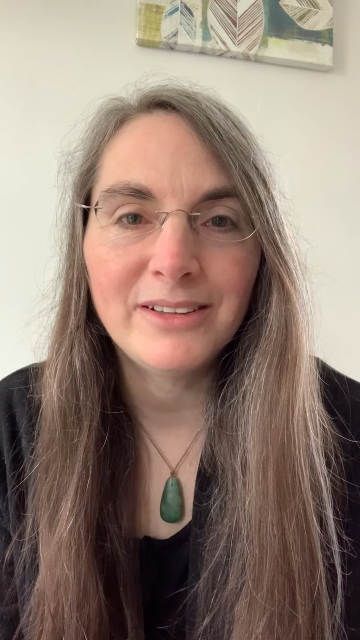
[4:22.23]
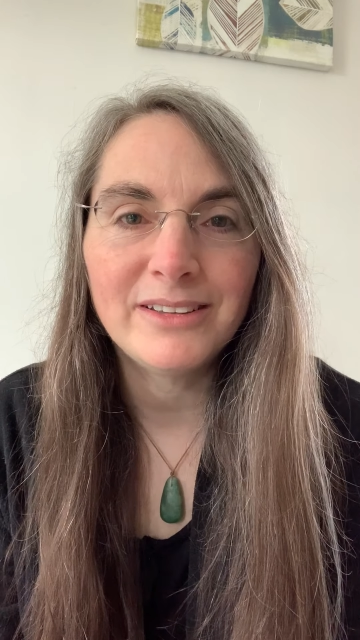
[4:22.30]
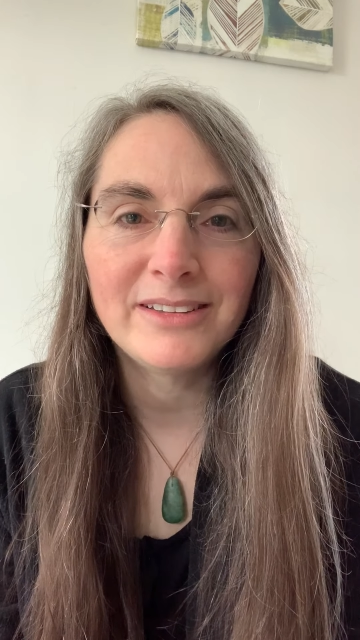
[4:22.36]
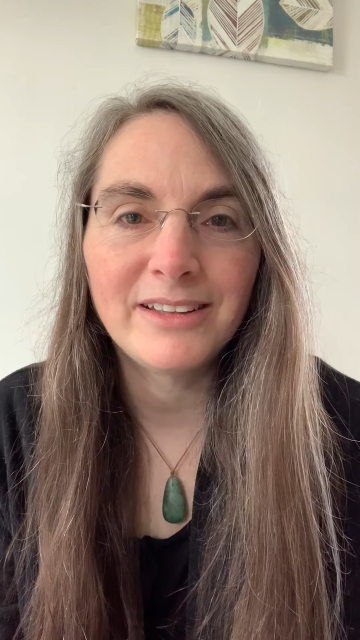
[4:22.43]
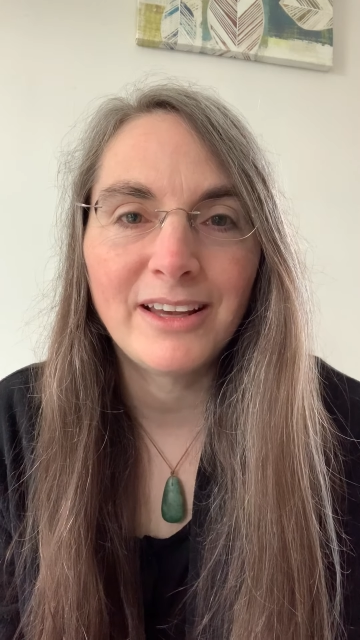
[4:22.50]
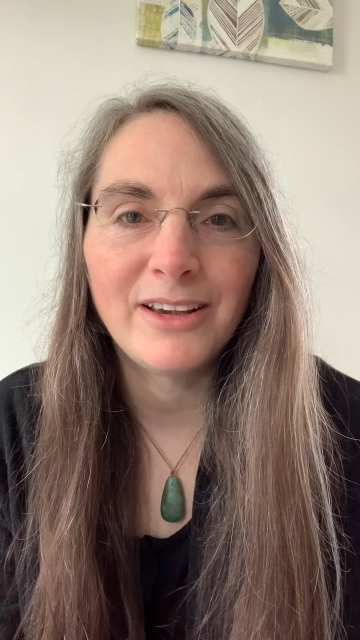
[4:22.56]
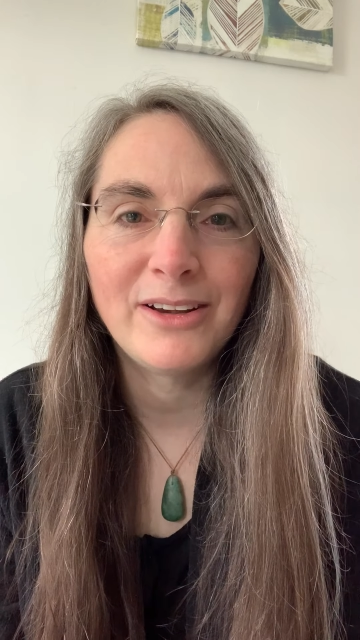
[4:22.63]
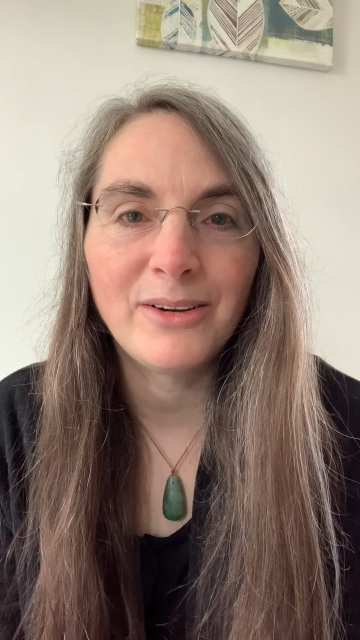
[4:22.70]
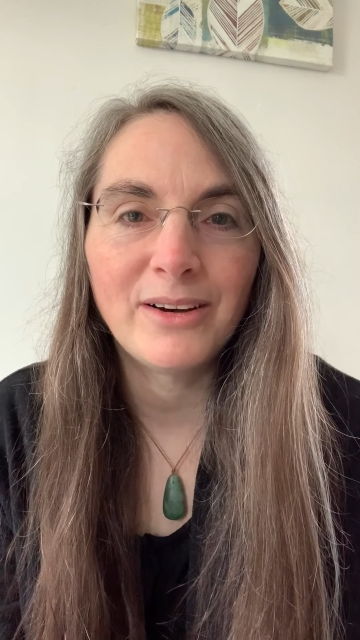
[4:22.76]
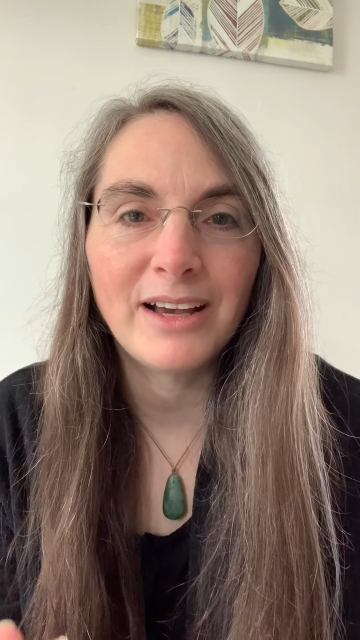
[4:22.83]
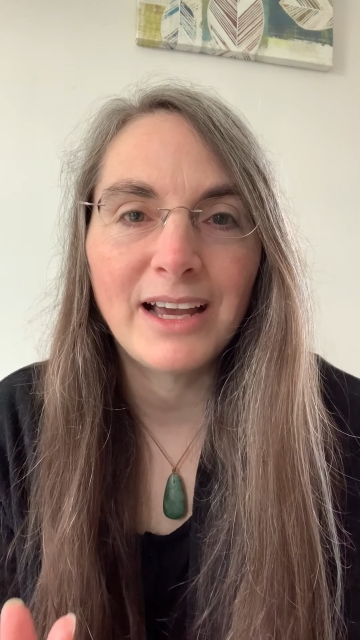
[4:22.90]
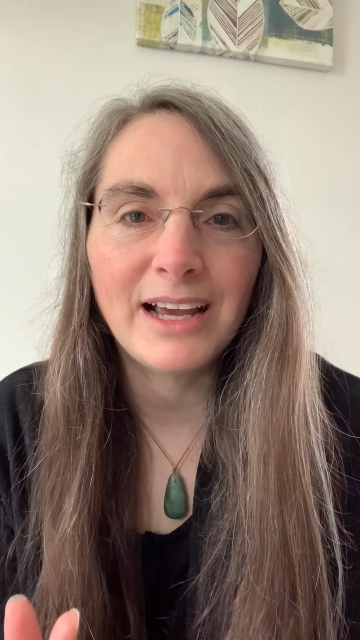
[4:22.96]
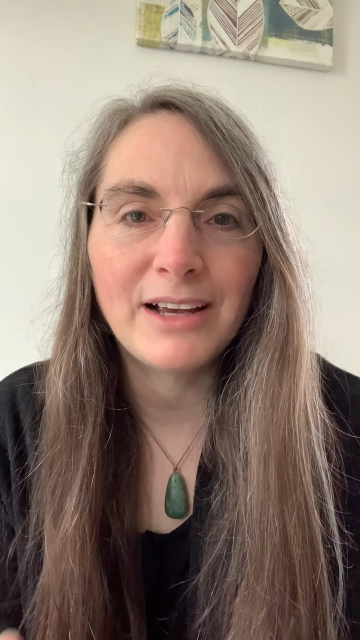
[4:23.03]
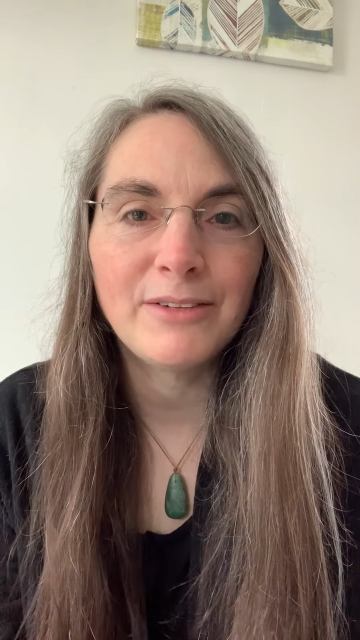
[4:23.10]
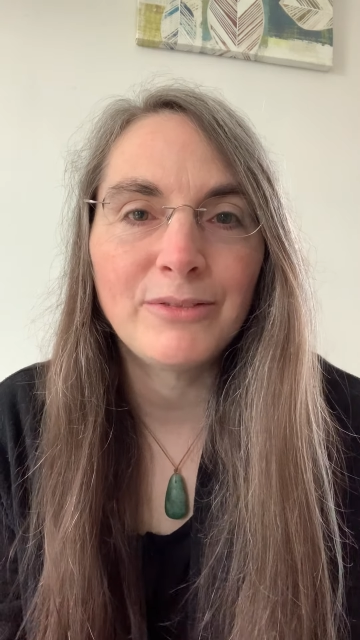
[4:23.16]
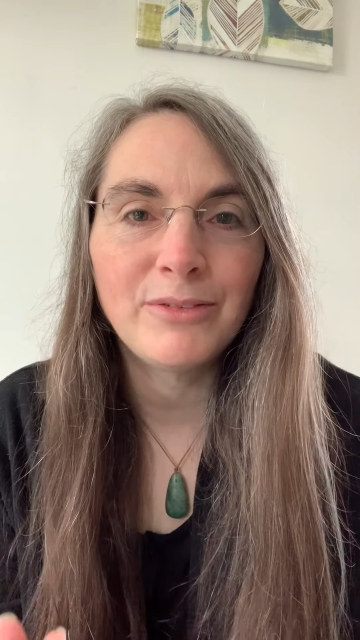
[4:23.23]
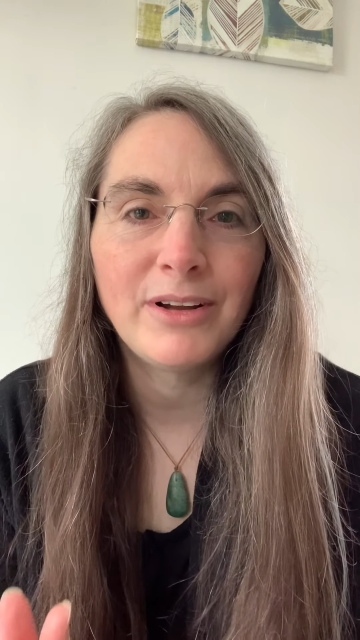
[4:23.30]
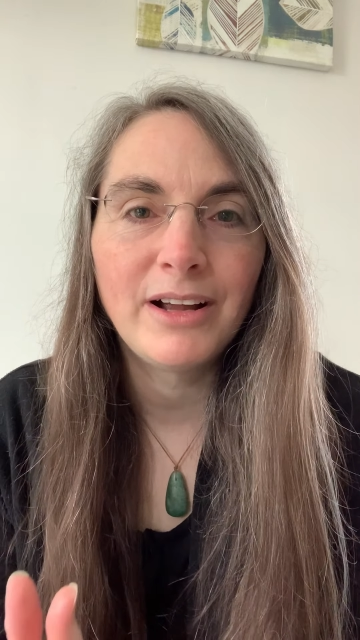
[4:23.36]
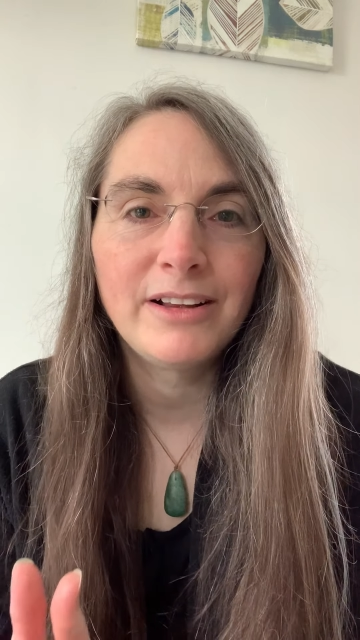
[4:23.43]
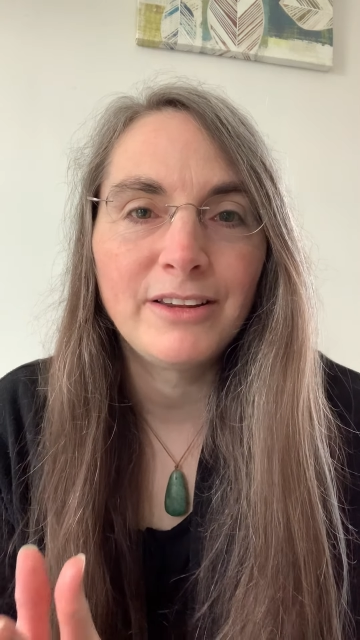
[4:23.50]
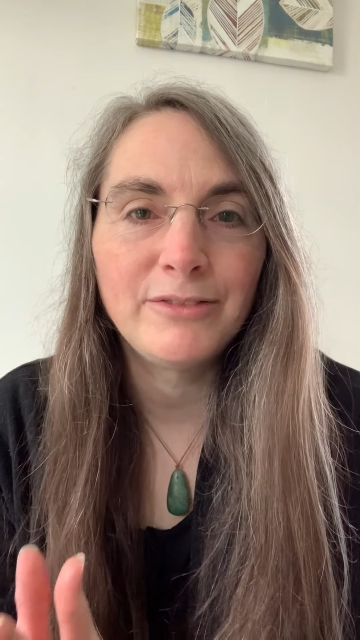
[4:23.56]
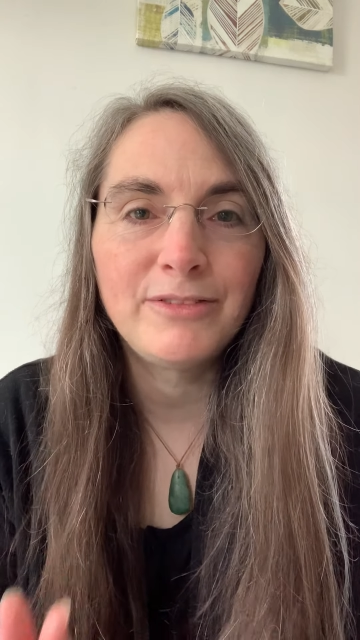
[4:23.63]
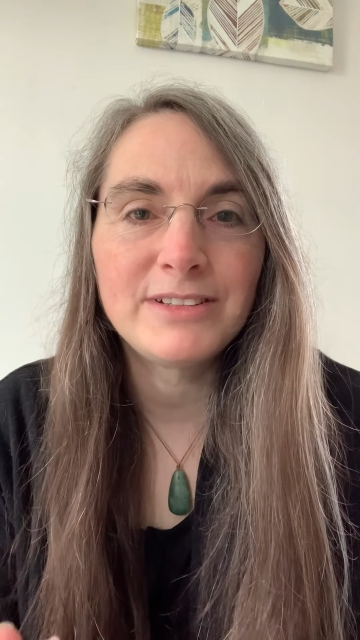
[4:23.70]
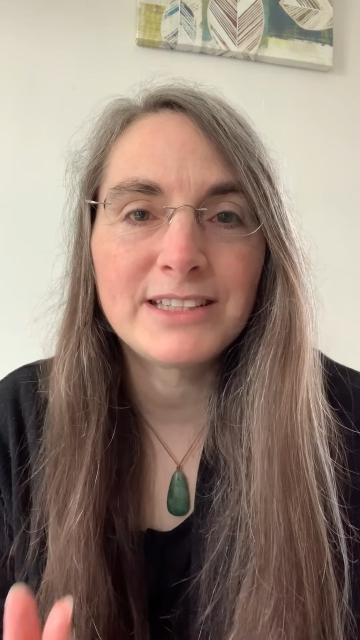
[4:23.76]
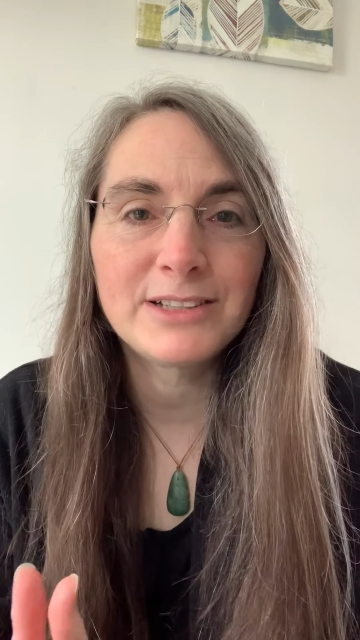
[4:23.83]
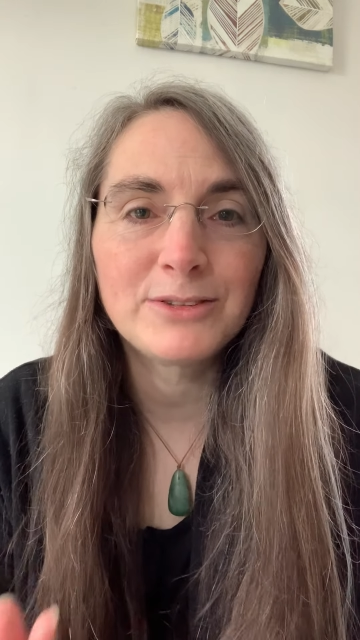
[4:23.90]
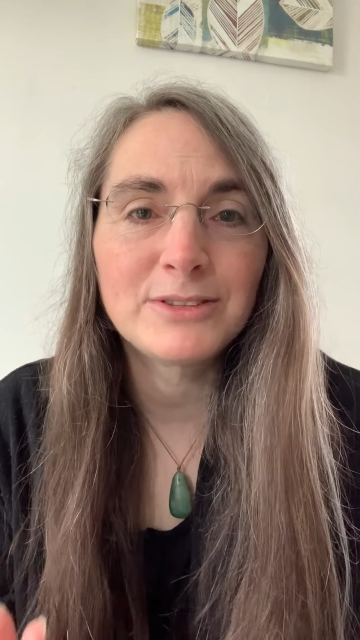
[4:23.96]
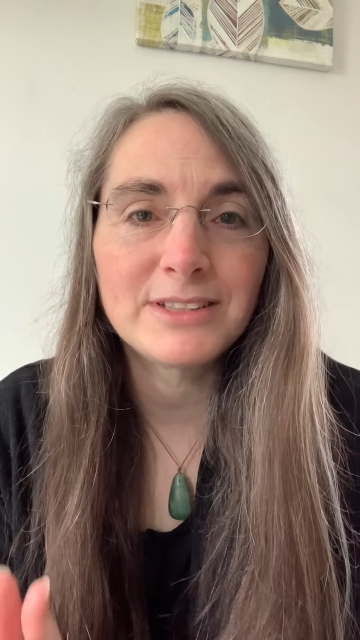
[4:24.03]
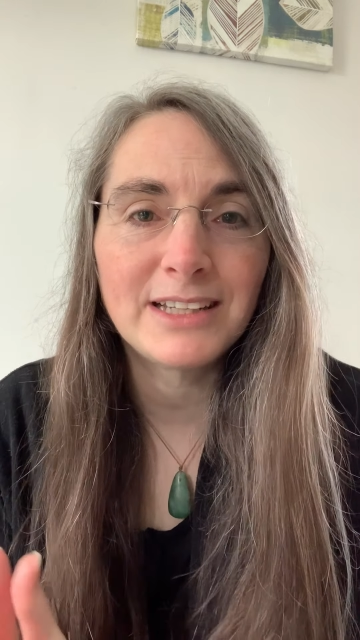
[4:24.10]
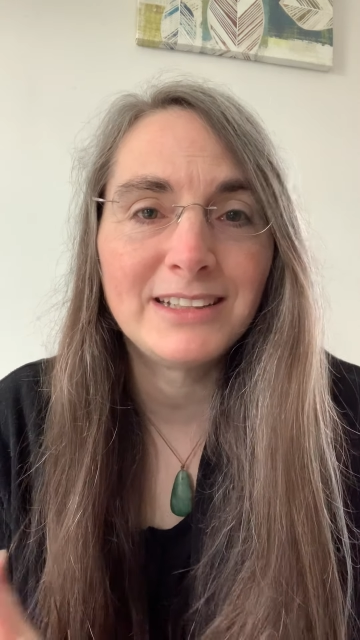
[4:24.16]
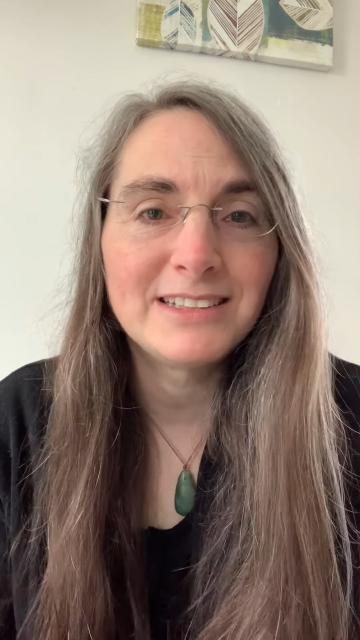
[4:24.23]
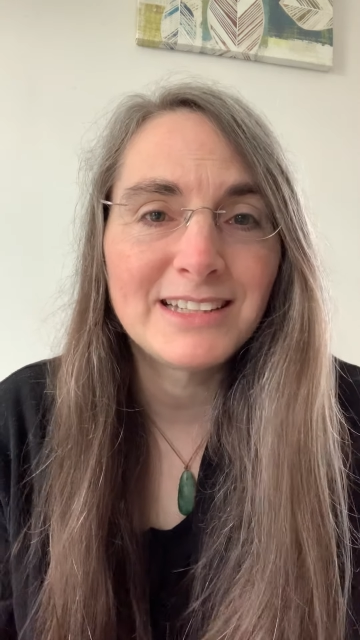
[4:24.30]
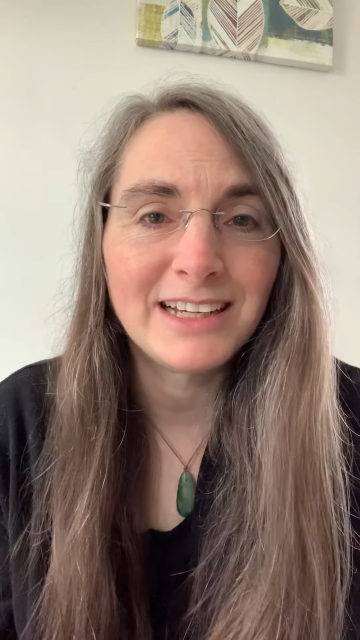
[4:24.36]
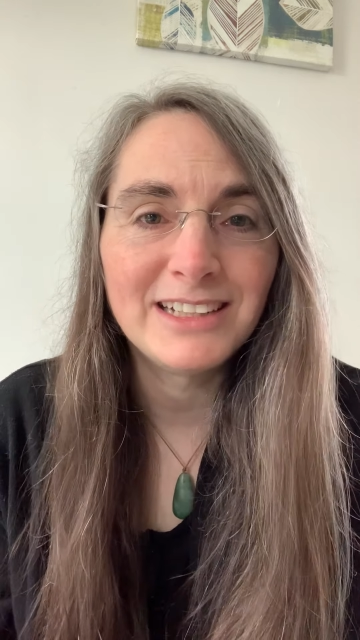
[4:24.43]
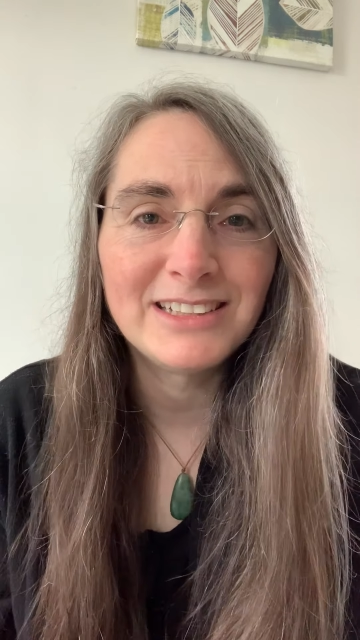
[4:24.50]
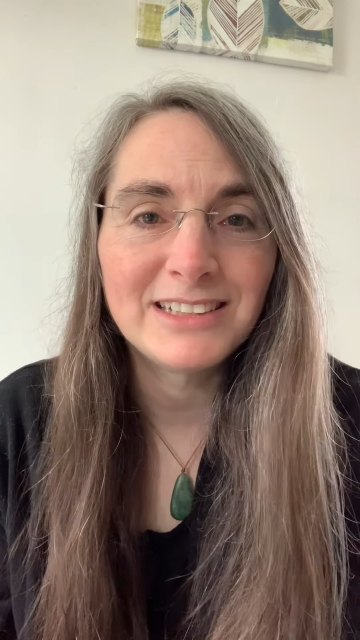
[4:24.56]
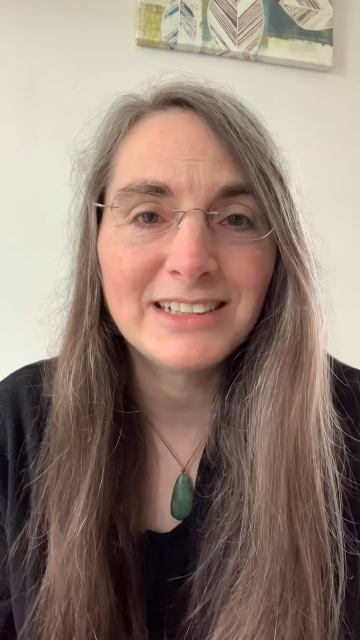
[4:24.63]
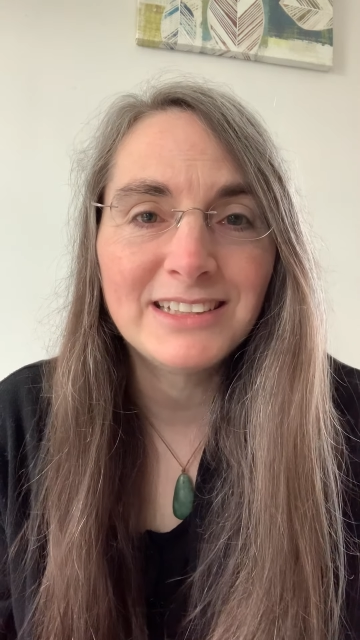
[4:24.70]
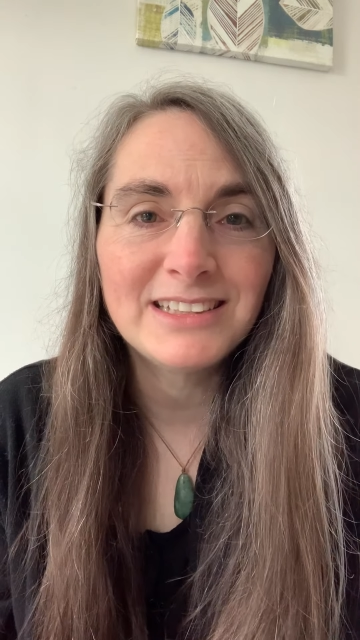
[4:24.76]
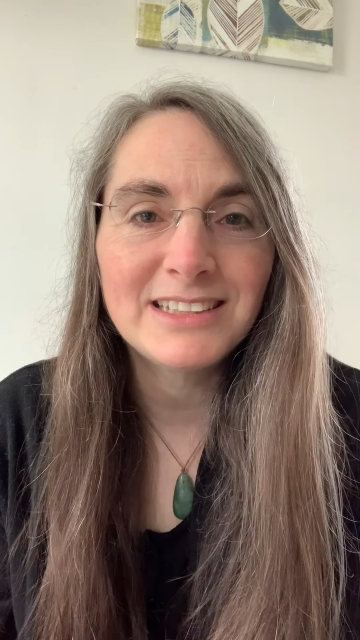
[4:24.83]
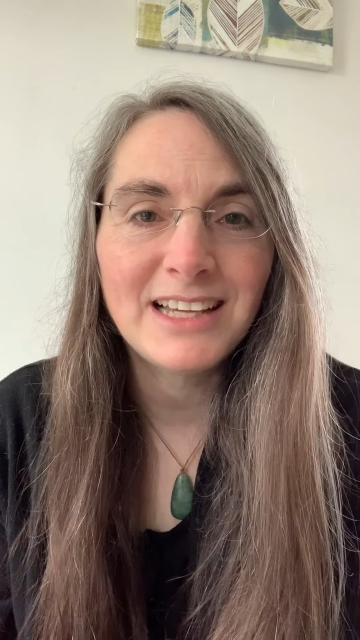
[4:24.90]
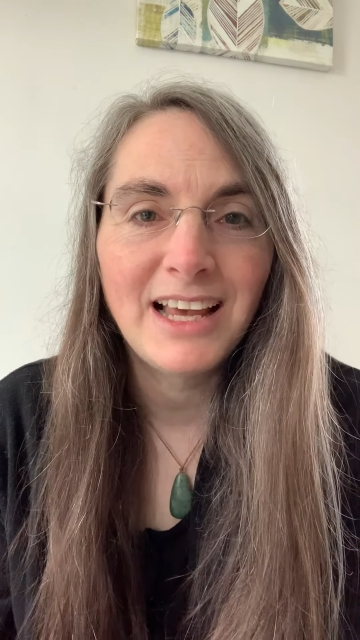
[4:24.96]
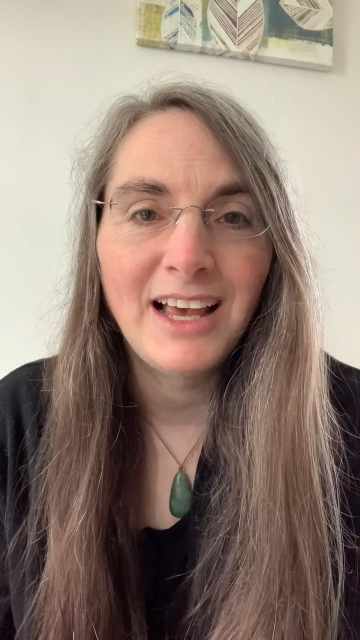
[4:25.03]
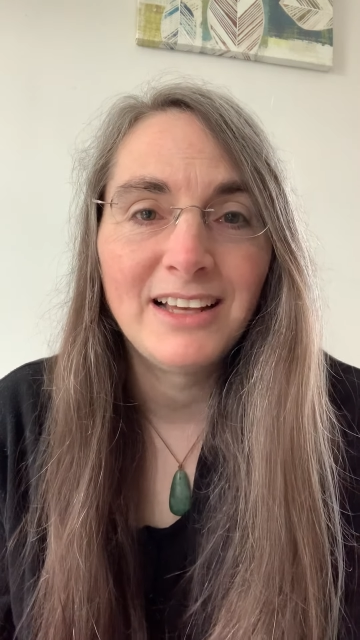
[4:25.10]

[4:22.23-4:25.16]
So I have the physical sensations,